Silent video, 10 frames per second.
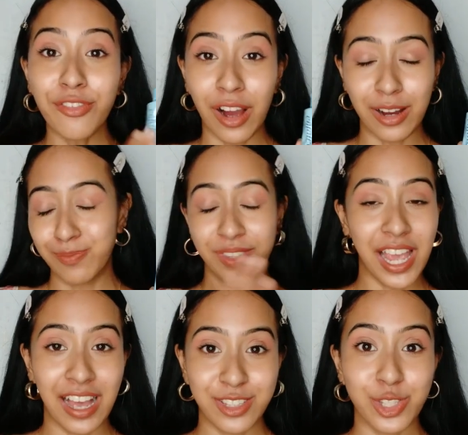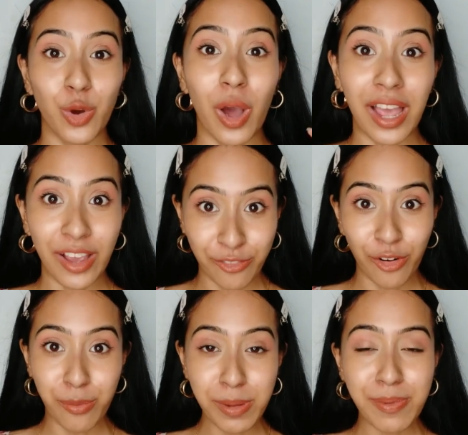Uh, yeah, so
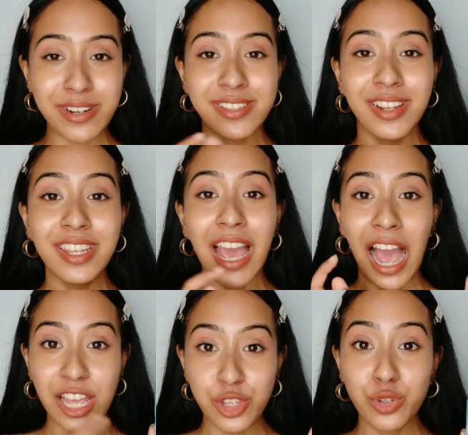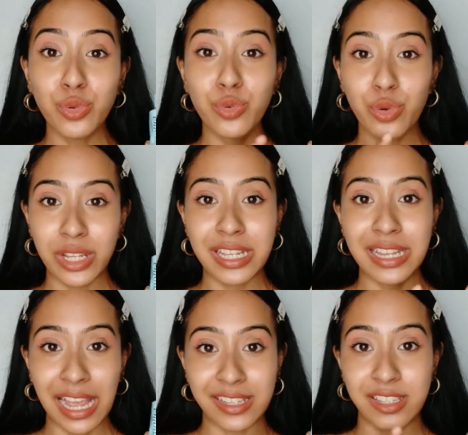for me personally, I do really
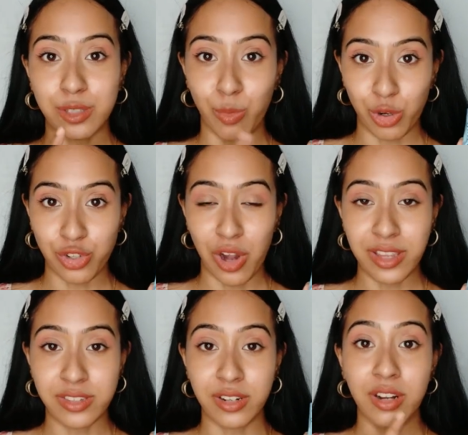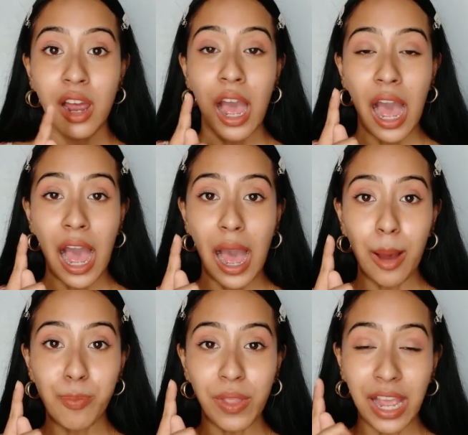like this moisturizer.
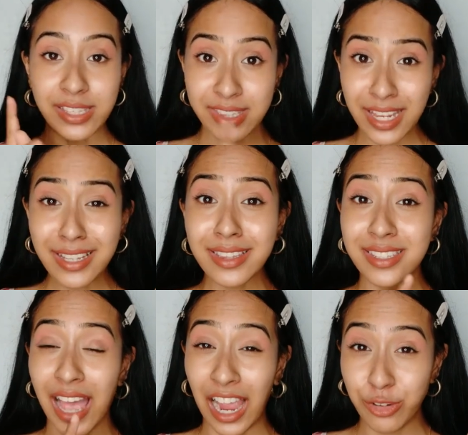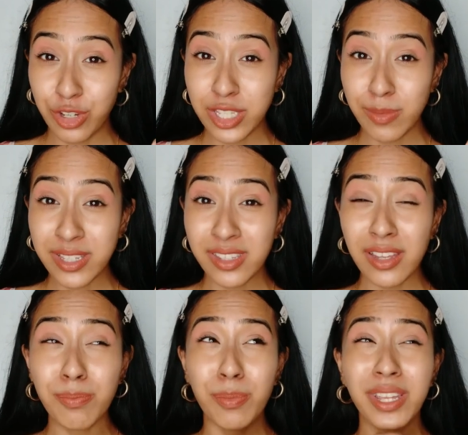Um, I think this hydrates my
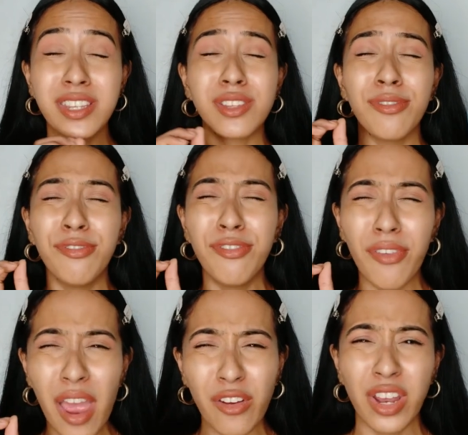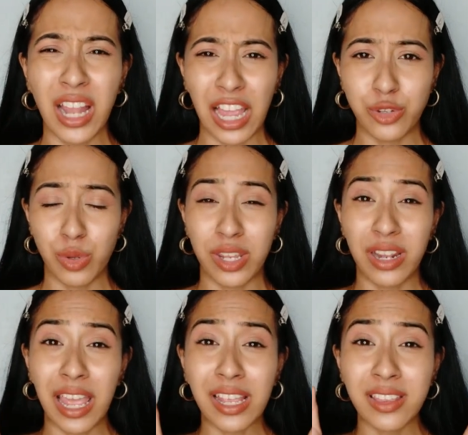skin, but it's very lightweight,
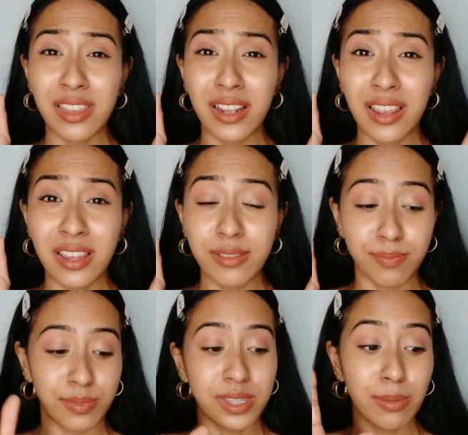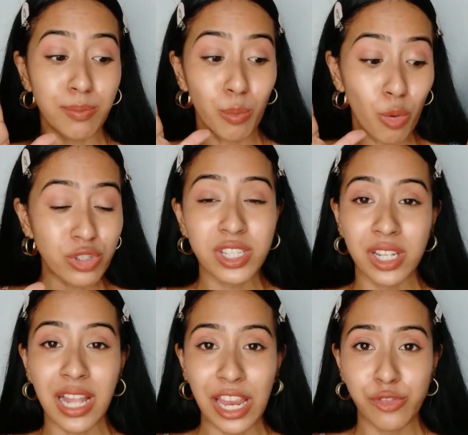like the the most
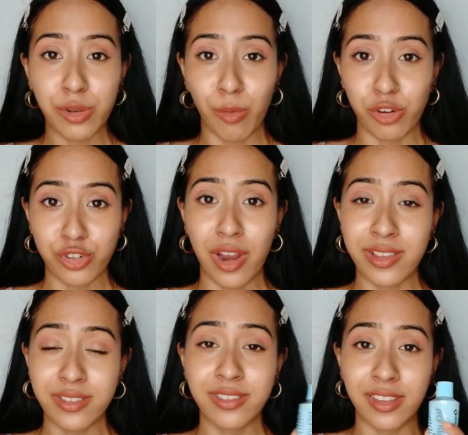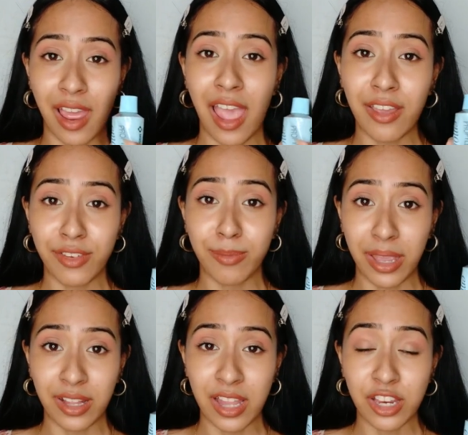lightweight moisturizer that I have in
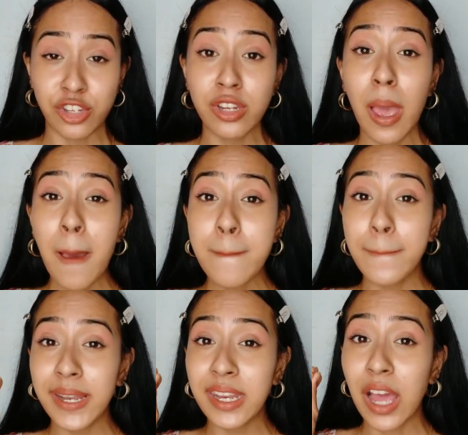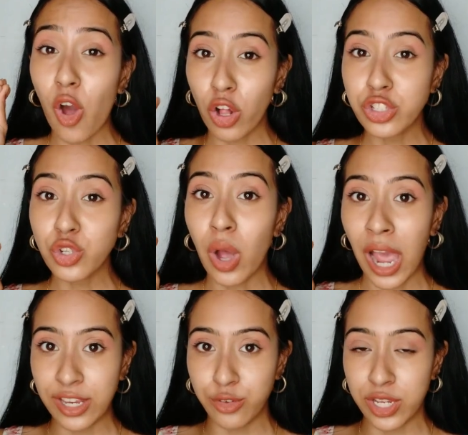my collection, but it also
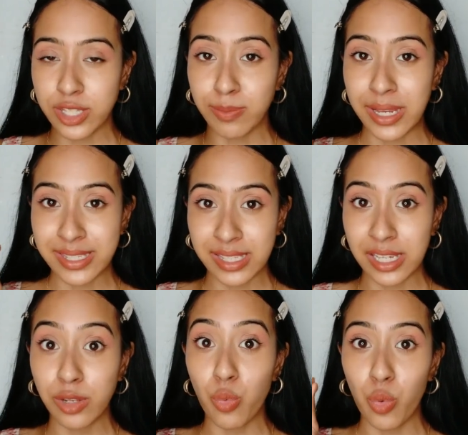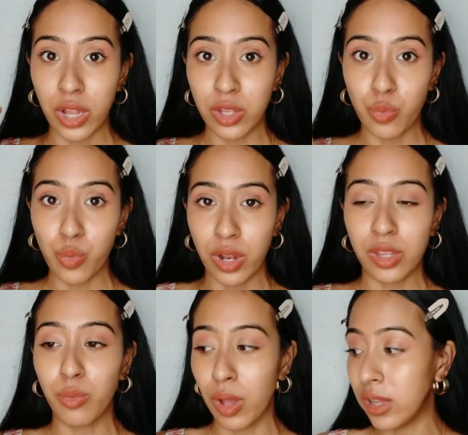hydrates my skin really
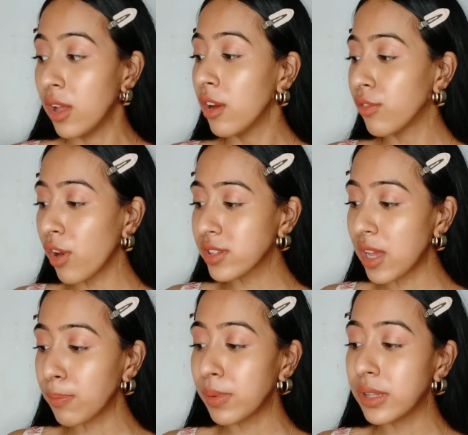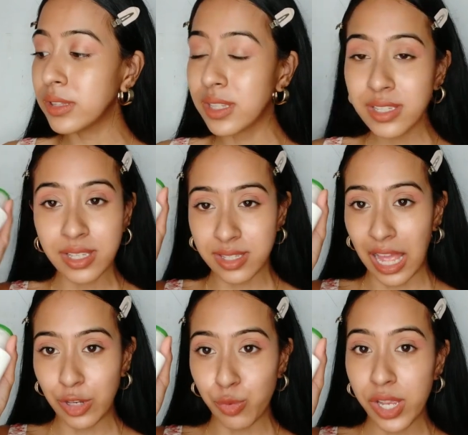really well. For example, this is
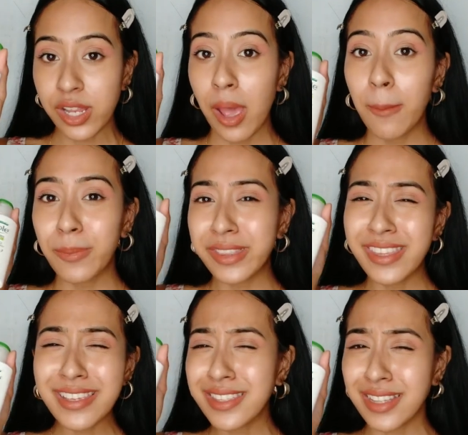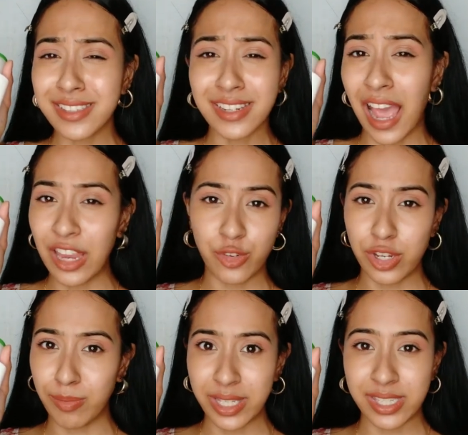lightweight, but this doesn't
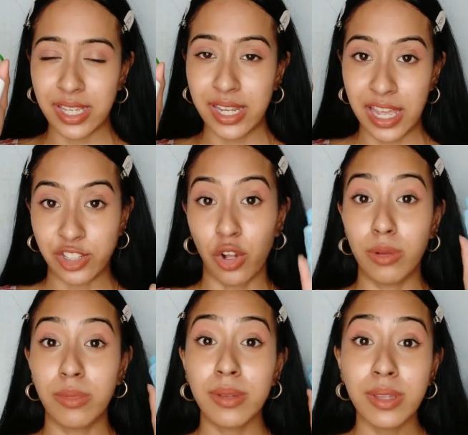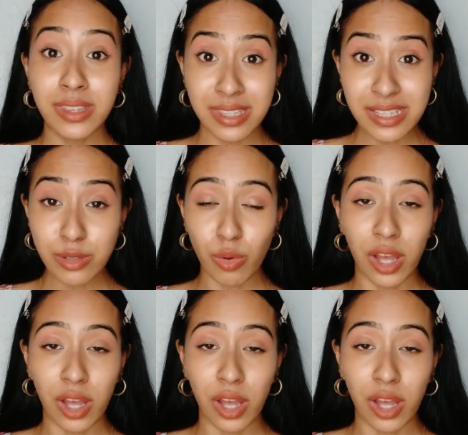hydrate my skin at all. This